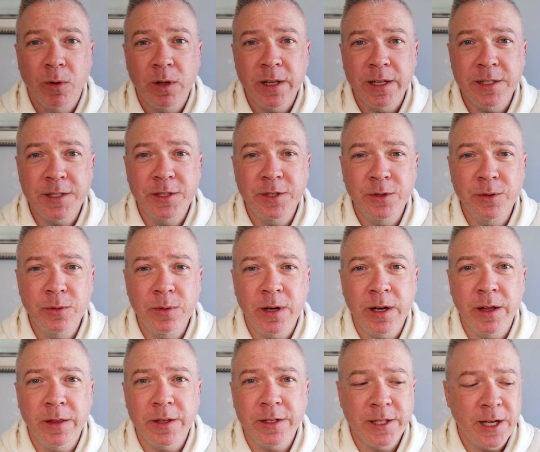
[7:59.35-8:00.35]
well let's do
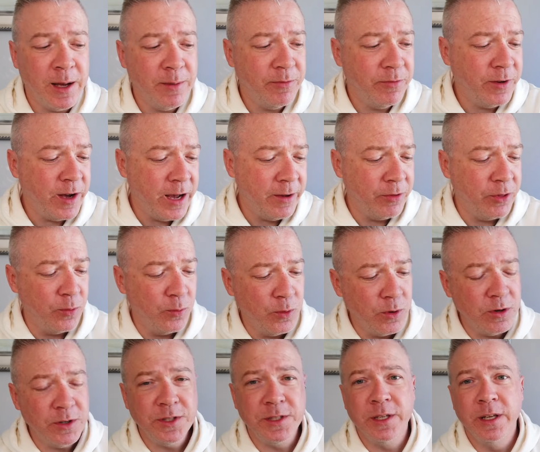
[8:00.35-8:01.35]
uh, the top five the
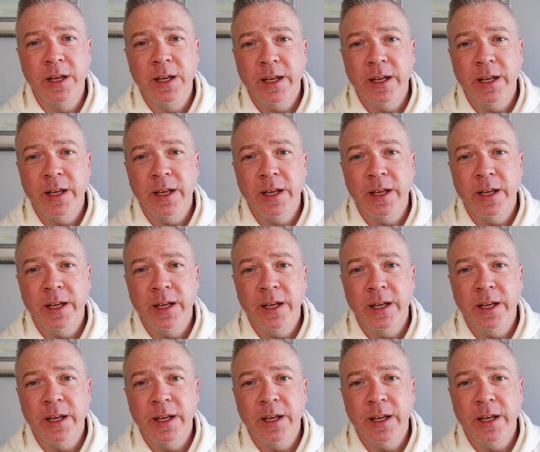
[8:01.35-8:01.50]
worst